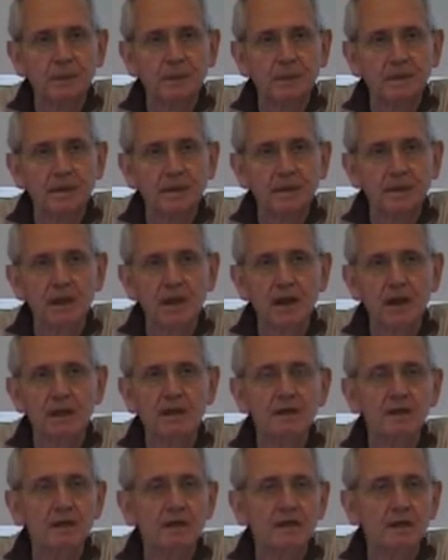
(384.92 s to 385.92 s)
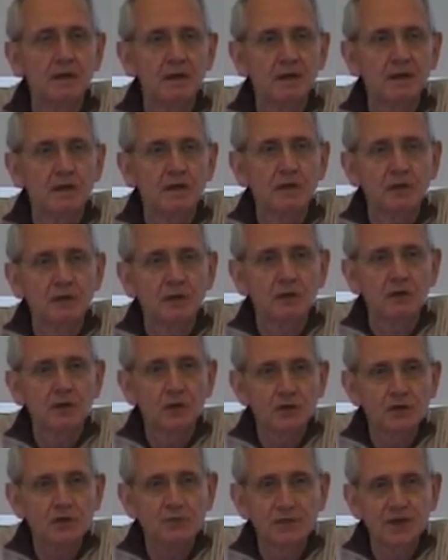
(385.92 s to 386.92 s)
deadline, of
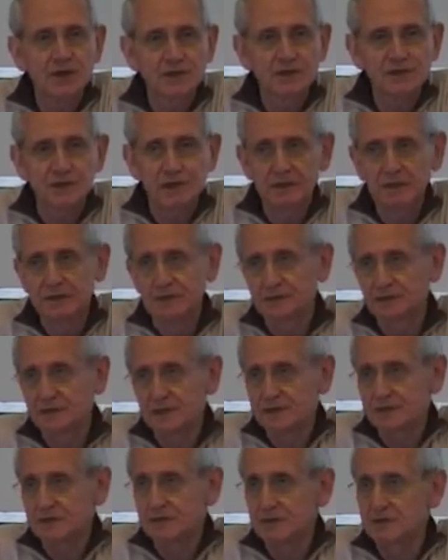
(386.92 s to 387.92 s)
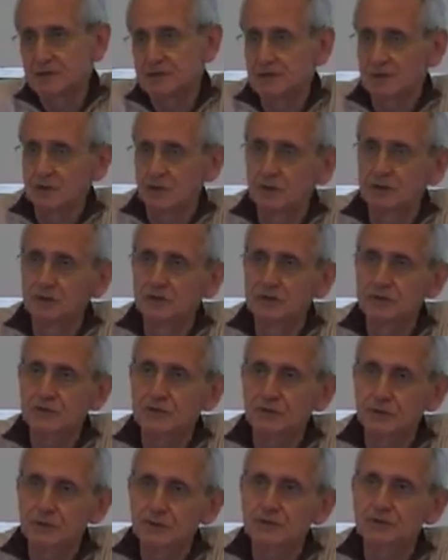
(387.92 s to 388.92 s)
course, placed other restrictions on the
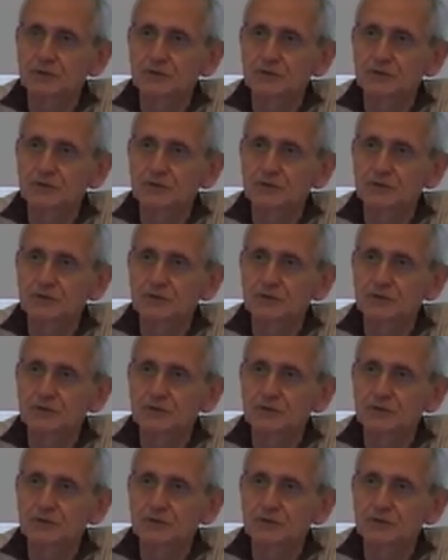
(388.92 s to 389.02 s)
research.